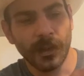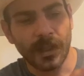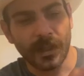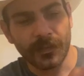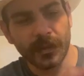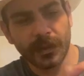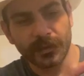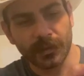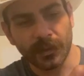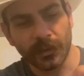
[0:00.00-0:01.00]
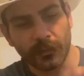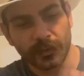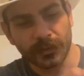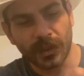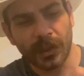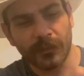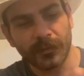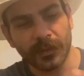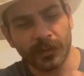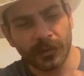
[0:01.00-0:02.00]
I think it's a little
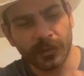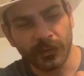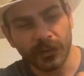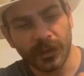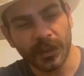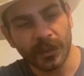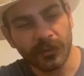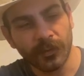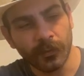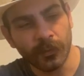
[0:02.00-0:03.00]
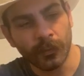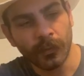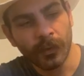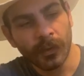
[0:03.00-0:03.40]
soft until you get to